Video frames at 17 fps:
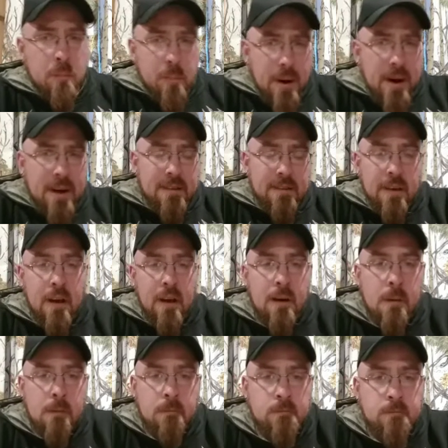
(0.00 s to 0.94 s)
But
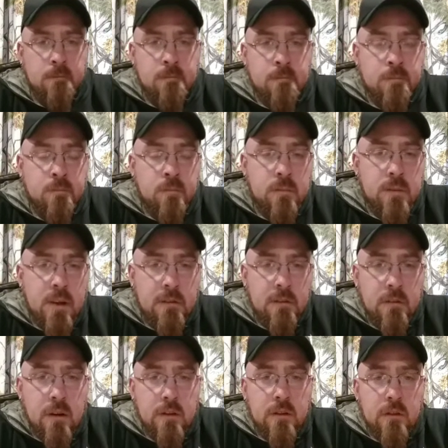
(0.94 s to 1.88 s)

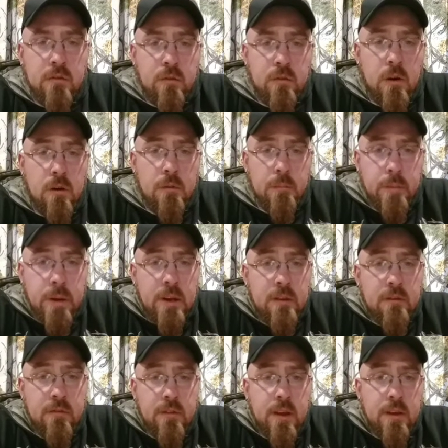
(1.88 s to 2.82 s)
it's not the strong
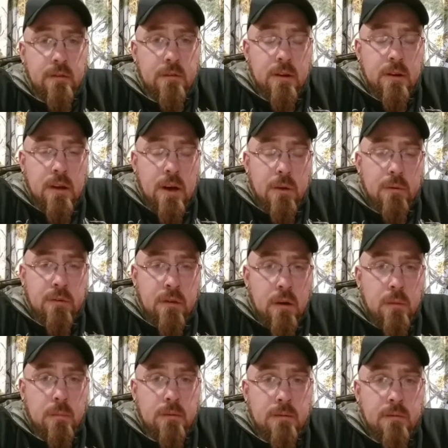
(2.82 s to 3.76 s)
peach flavor that I was
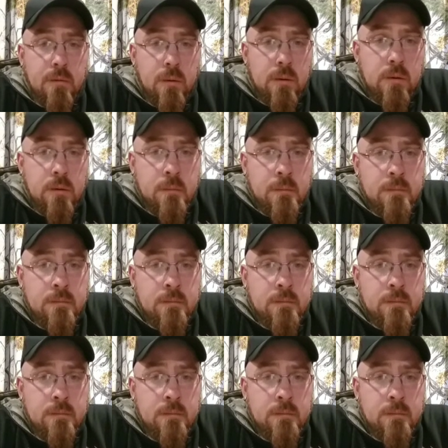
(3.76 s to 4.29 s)
hoping for.